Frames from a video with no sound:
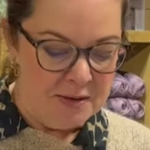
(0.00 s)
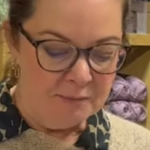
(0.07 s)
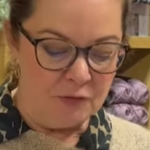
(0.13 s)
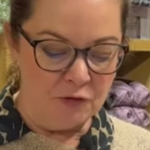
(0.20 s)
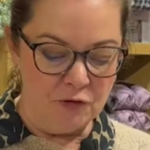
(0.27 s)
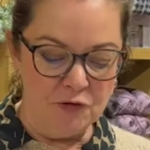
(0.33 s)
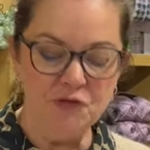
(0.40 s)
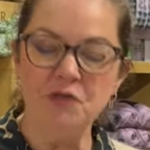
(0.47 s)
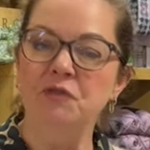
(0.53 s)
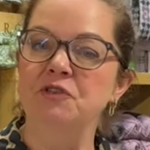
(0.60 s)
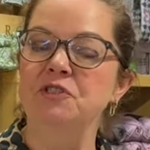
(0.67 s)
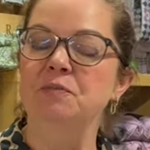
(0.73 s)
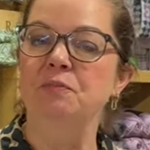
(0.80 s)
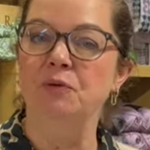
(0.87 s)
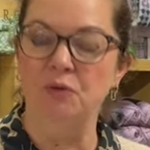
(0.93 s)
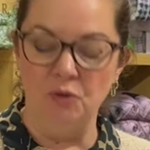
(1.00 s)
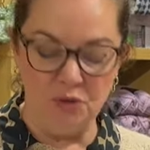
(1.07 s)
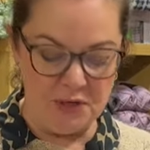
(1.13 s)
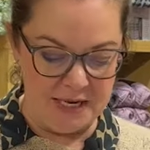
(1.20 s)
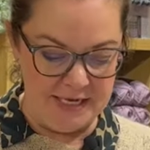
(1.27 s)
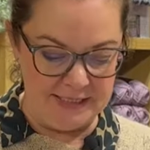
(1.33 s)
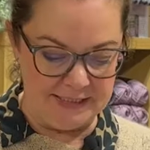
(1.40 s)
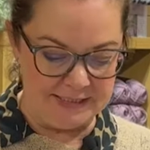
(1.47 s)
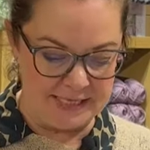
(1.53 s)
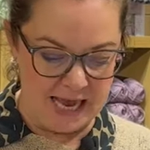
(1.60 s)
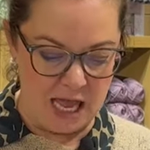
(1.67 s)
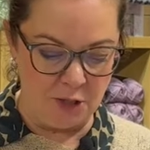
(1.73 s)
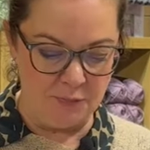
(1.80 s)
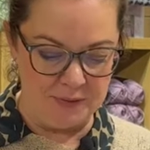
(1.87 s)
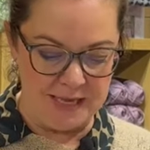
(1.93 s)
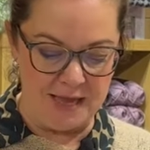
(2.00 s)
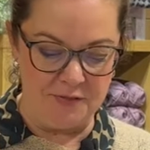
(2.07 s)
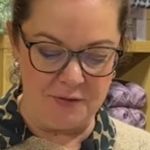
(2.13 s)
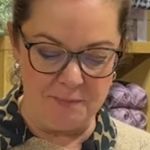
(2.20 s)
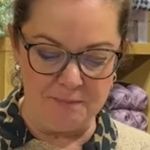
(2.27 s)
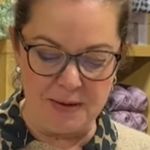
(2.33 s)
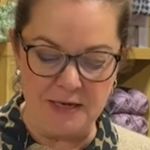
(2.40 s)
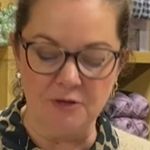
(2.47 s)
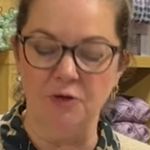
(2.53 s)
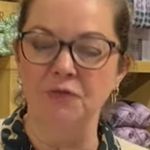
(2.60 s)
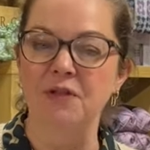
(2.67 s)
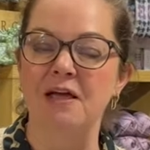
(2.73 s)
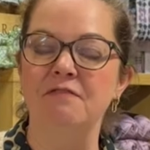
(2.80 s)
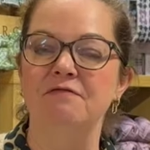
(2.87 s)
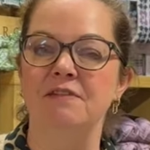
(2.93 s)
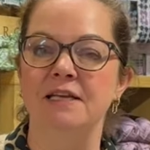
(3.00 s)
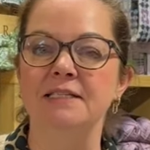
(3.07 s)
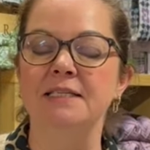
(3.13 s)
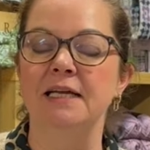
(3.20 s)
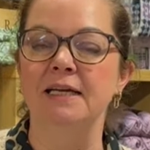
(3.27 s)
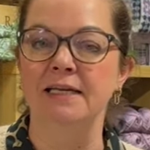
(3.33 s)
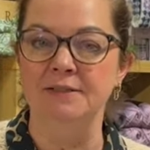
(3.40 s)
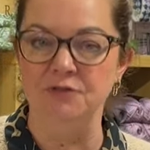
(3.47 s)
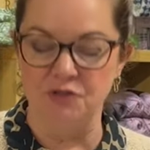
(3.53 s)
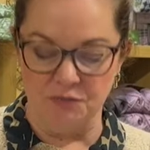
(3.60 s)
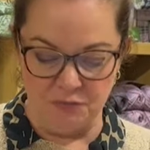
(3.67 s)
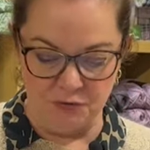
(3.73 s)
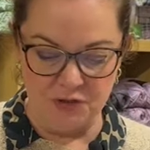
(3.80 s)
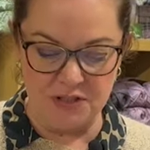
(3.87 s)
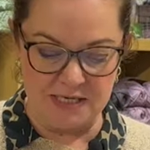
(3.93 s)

but also the support needed to help get them back on their feet and into more